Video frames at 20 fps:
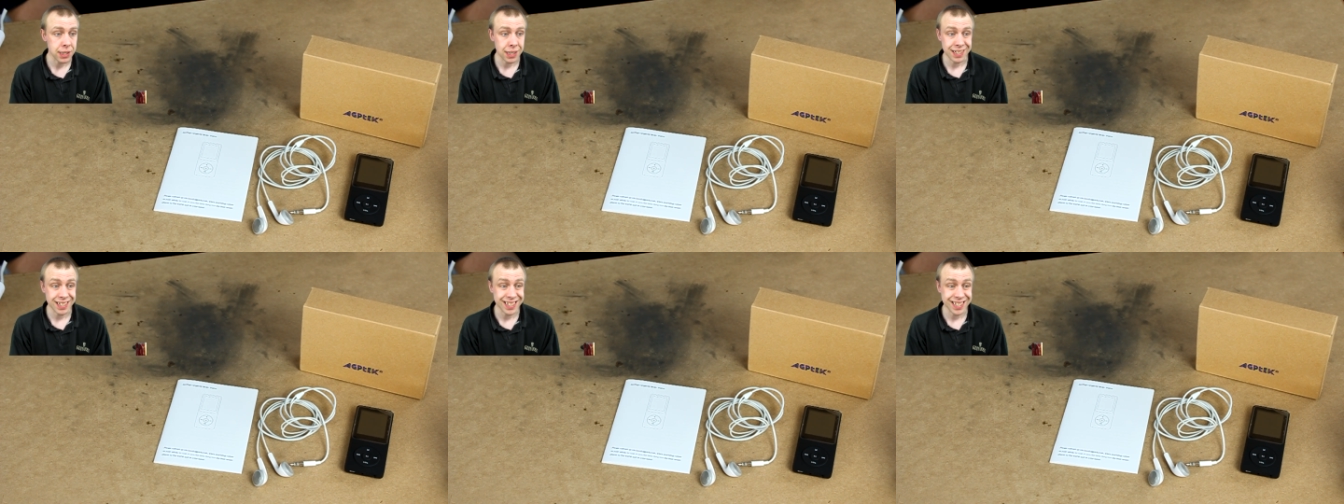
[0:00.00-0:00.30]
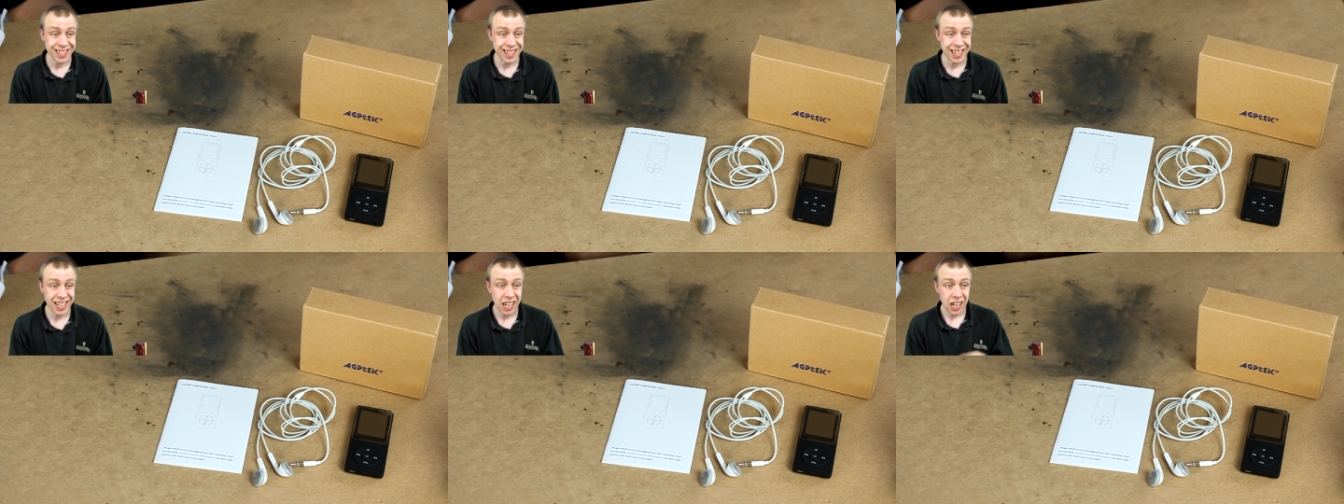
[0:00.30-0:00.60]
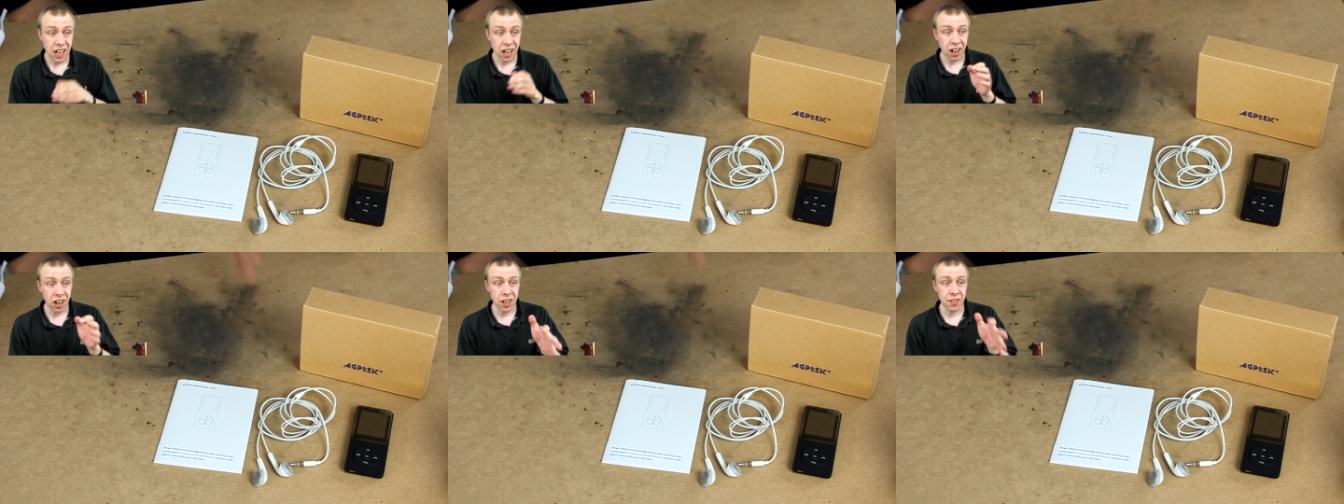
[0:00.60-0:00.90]
And as I say,
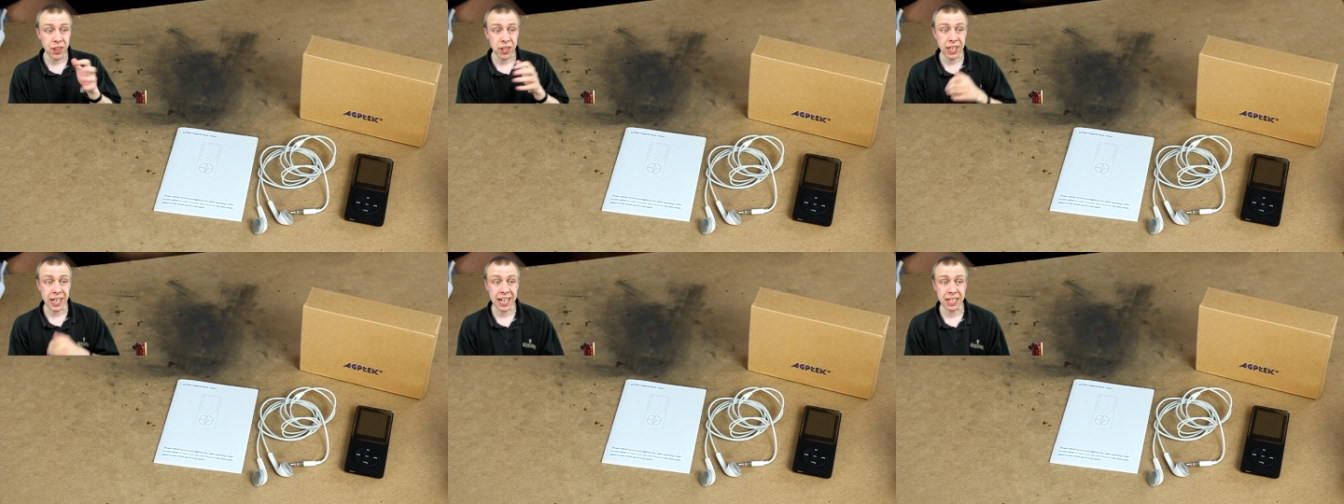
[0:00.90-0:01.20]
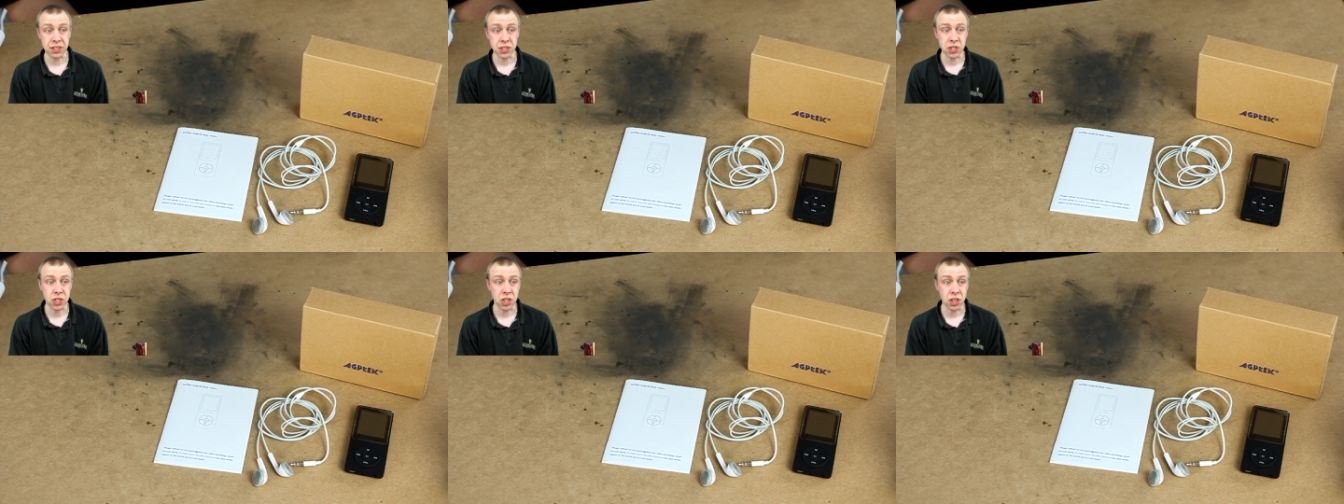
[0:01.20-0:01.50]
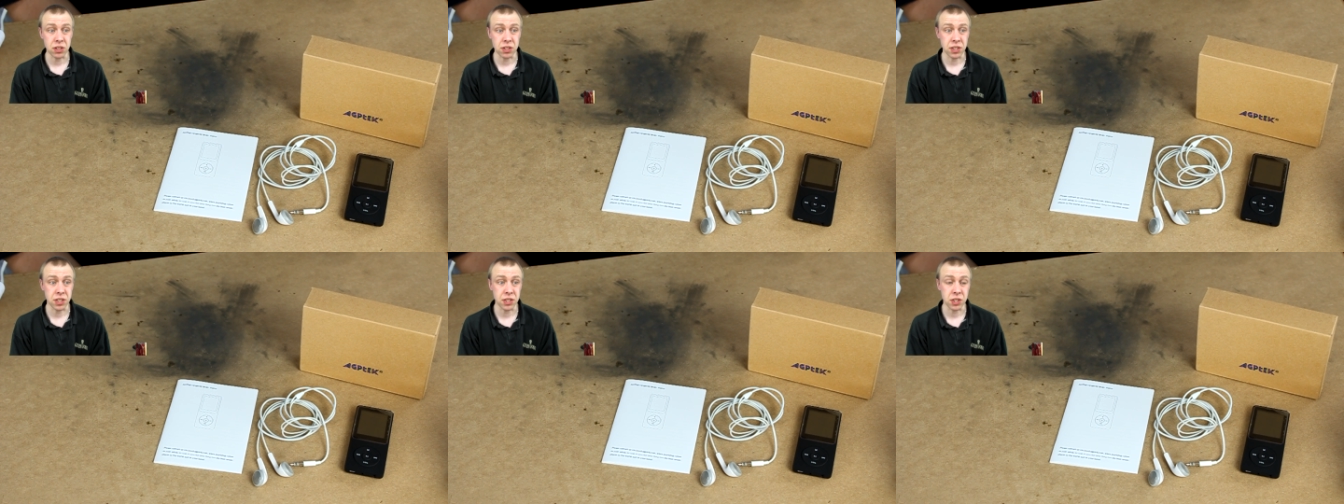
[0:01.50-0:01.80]
I've only had to
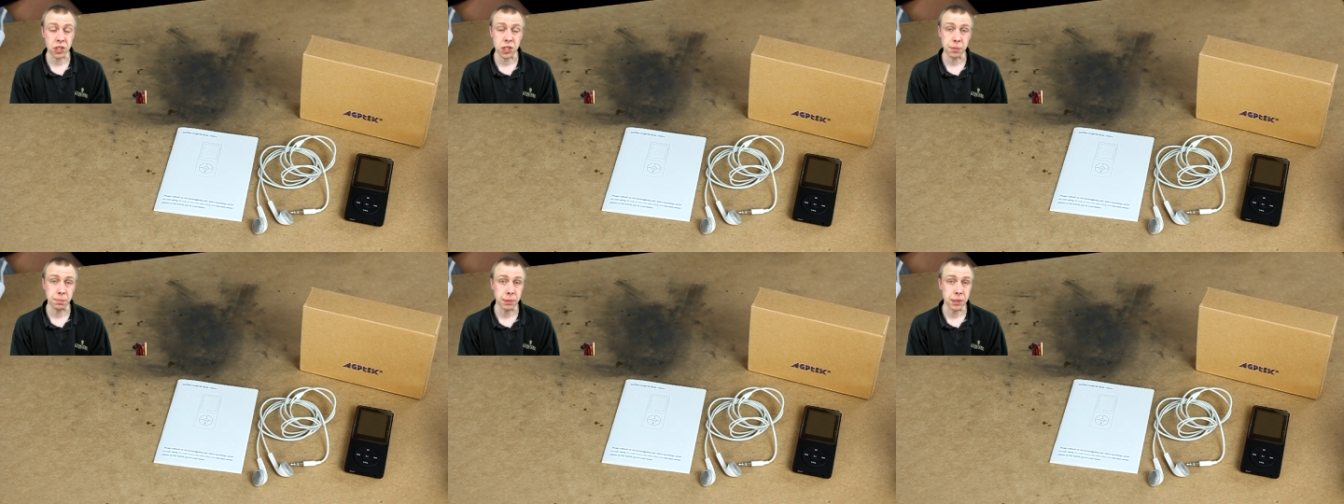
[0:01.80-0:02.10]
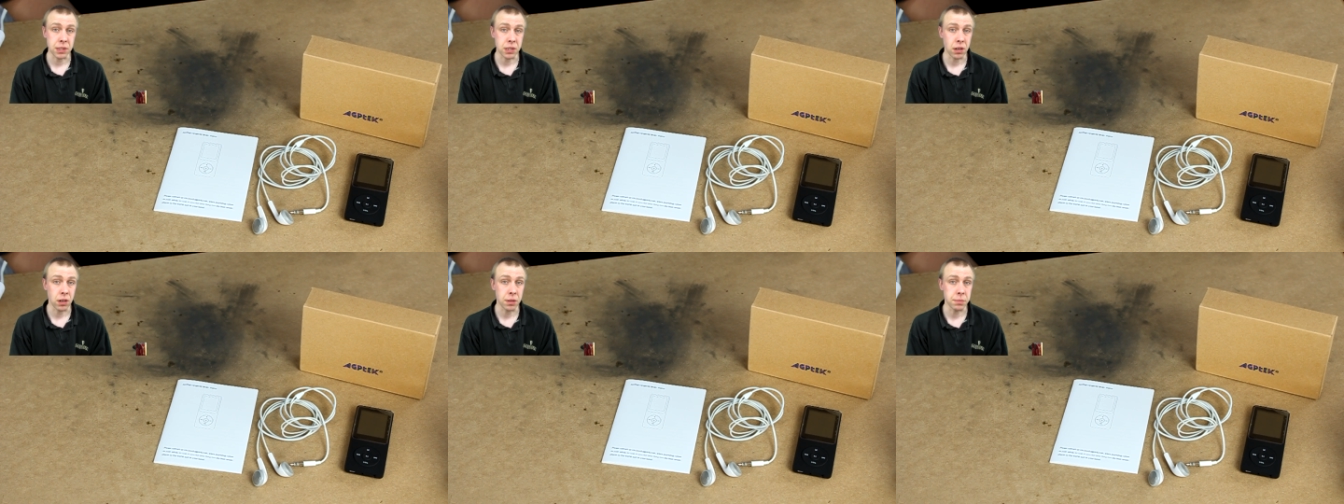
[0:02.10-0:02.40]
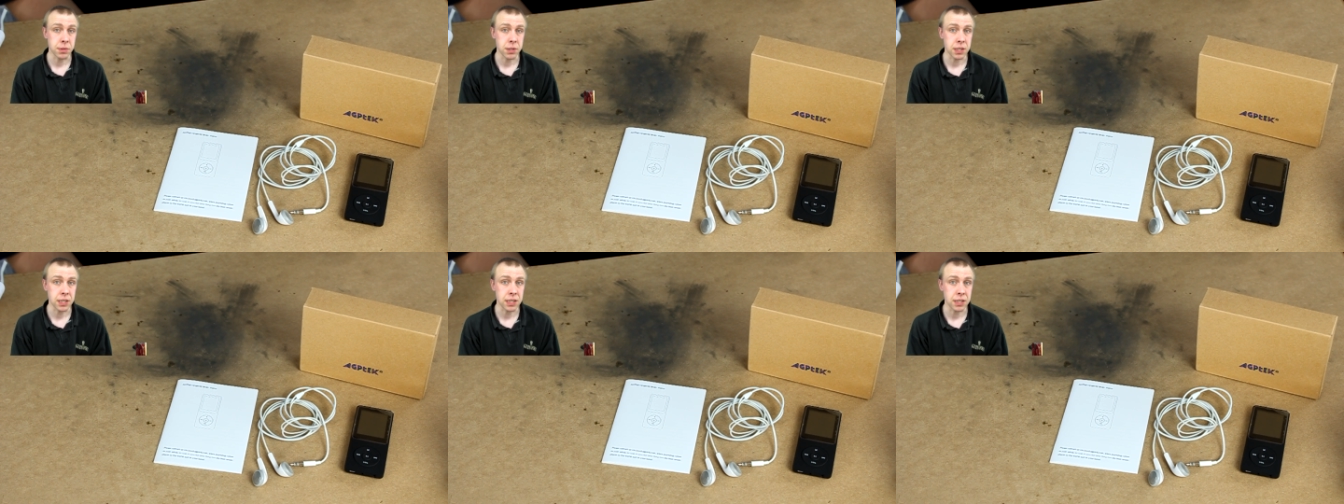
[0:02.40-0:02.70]
charge this a couple of
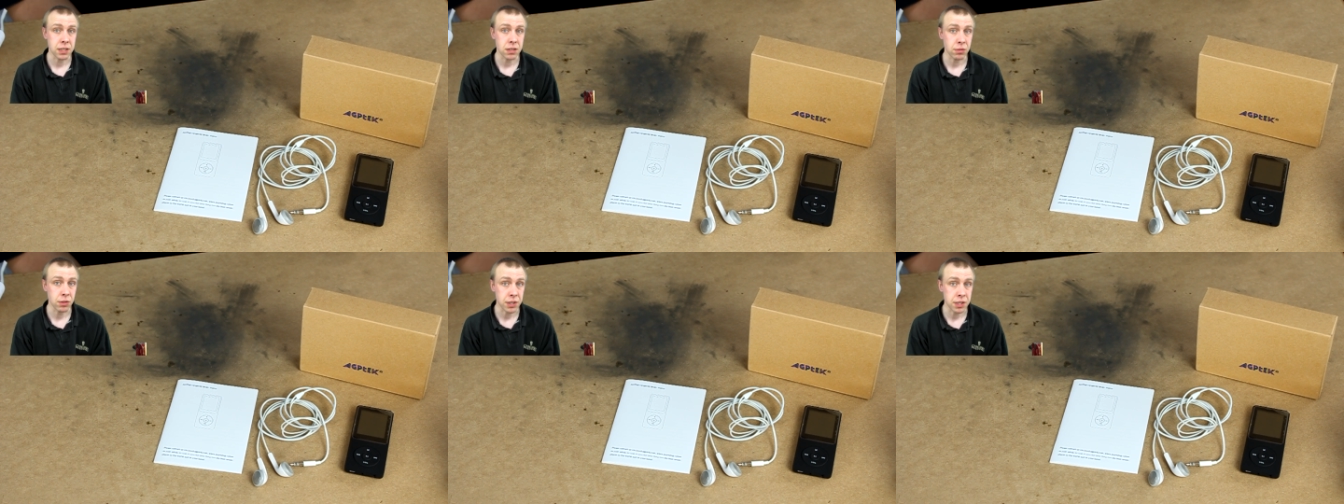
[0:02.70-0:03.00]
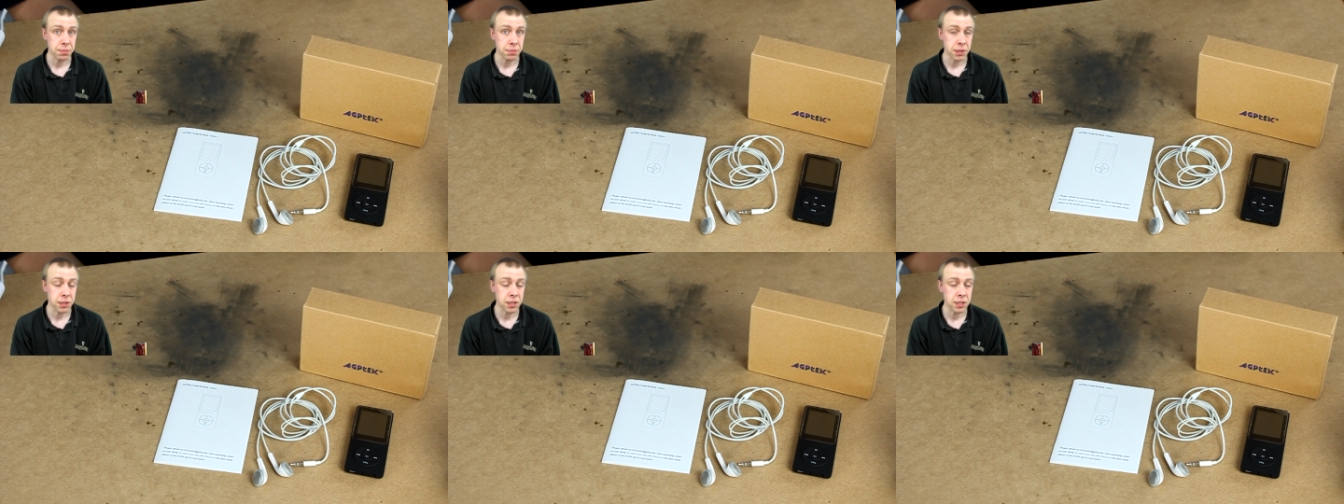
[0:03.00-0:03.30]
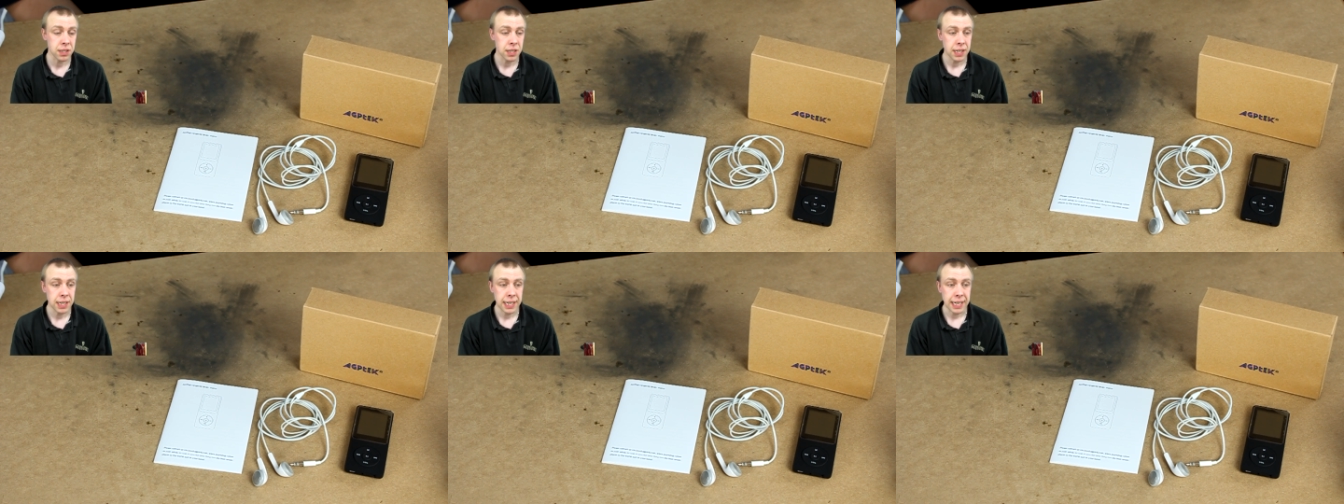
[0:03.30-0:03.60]
times since
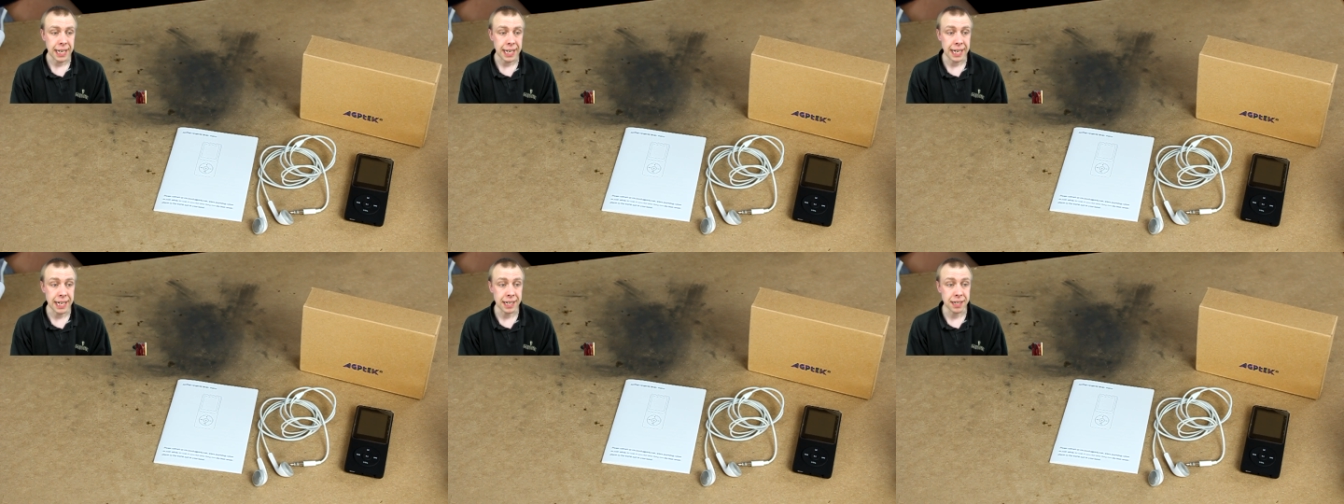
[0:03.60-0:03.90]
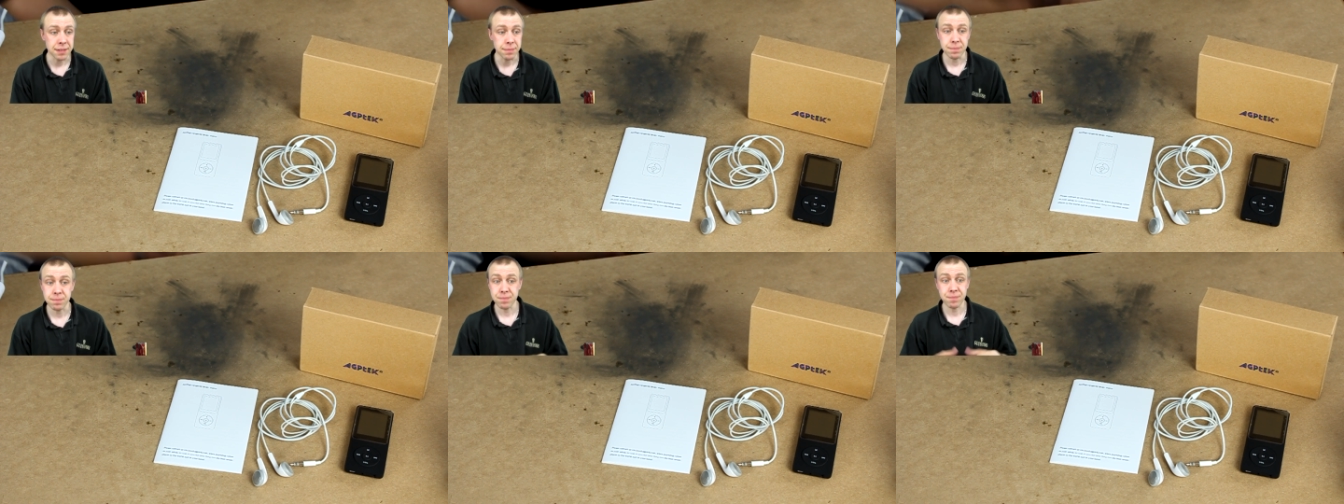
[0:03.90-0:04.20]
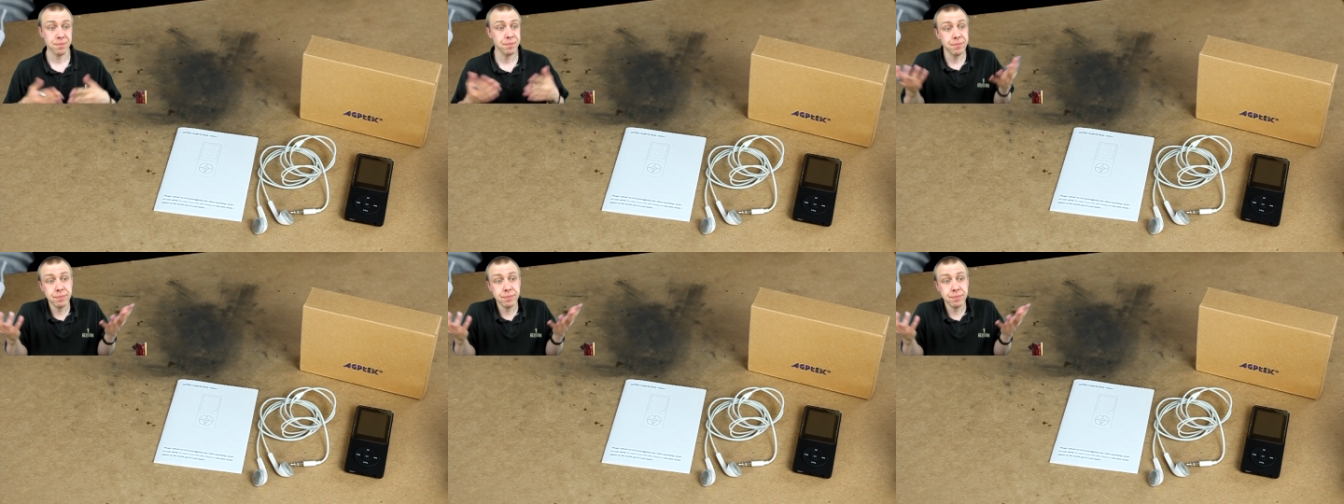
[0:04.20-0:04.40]
Christmas, and